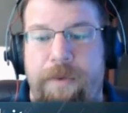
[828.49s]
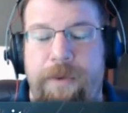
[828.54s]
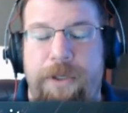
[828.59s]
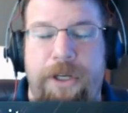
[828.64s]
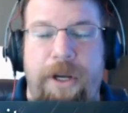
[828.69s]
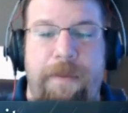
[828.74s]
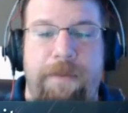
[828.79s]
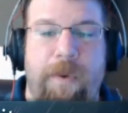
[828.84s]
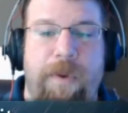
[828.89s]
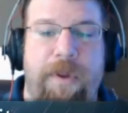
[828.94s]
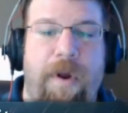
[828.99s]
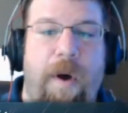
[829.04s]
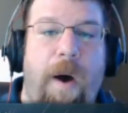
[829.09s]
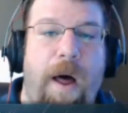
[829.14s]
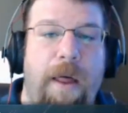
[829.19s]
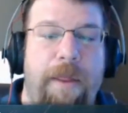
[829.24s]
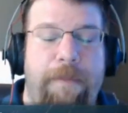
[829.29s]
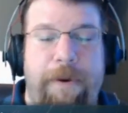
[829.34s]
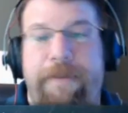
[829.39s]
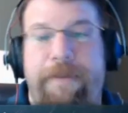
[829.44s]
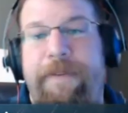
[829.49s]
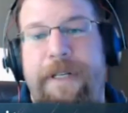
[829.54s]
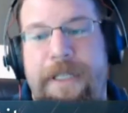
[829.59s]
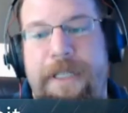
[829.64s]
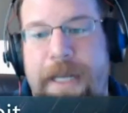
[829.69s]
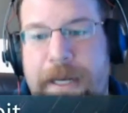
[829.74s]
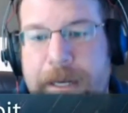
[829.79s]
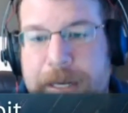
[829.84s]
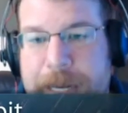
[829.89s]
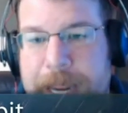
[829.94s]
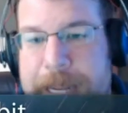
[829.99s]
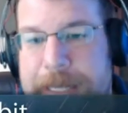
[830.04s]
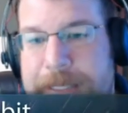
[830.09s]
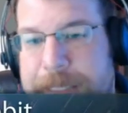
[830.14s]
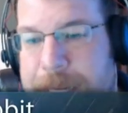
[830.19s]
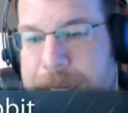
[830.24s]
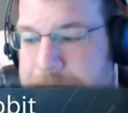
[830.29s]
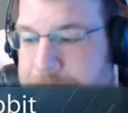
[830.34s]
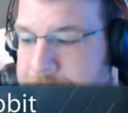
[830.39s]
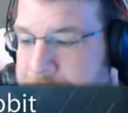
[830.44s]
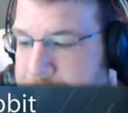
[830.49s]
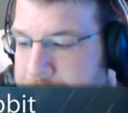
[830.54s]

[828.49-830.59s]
which comes with all the previous content.